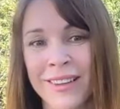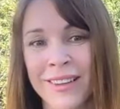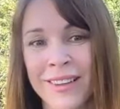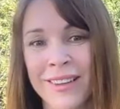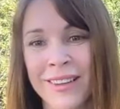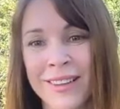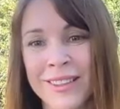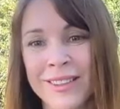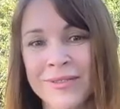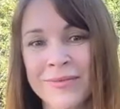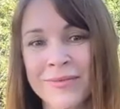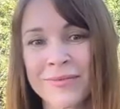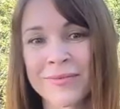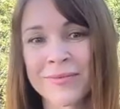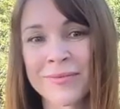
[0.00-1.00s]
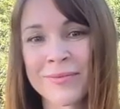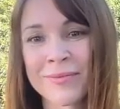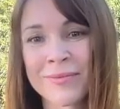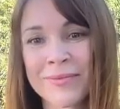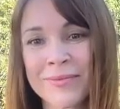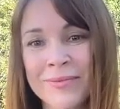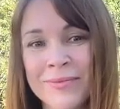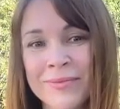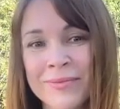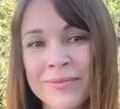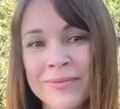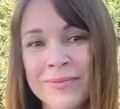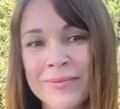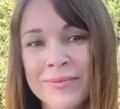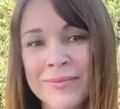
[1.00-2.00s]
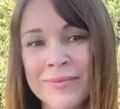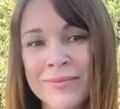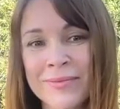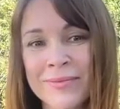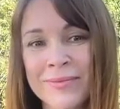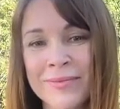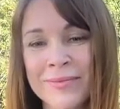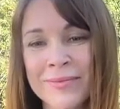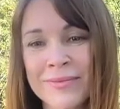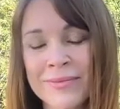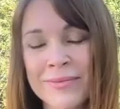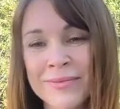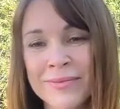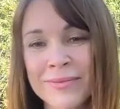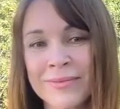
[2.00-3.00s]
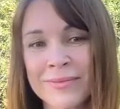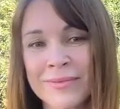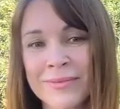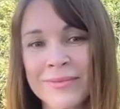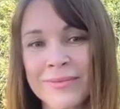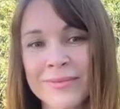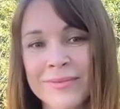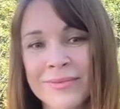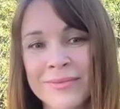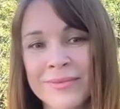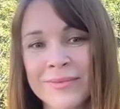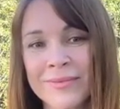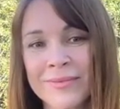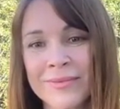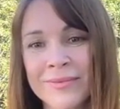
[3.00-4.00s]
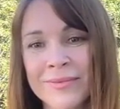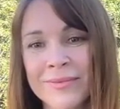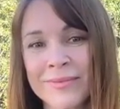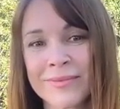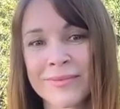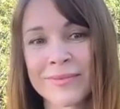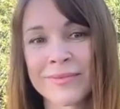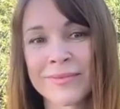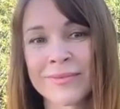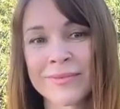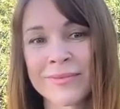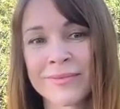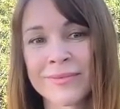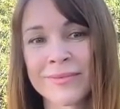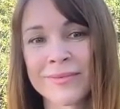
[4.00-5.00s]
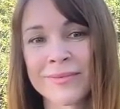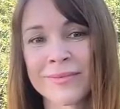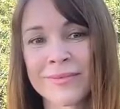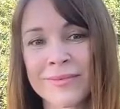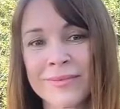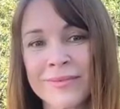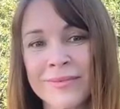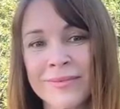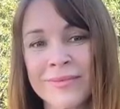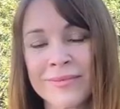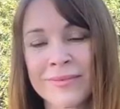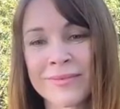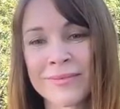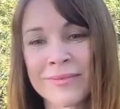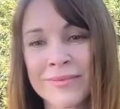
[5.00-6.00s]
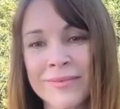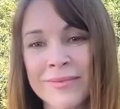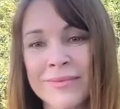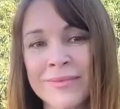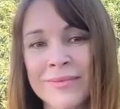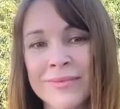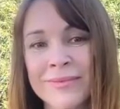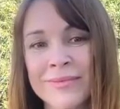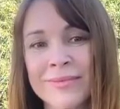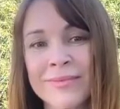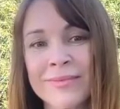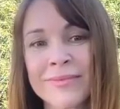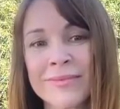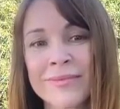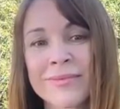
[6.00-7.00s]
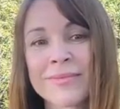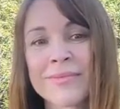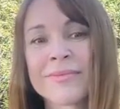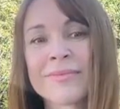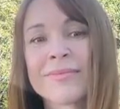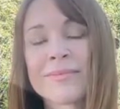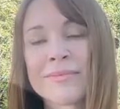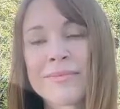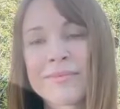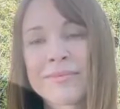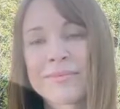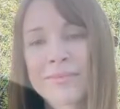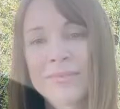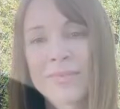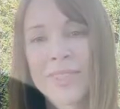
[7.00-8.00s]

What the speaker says: [no speech]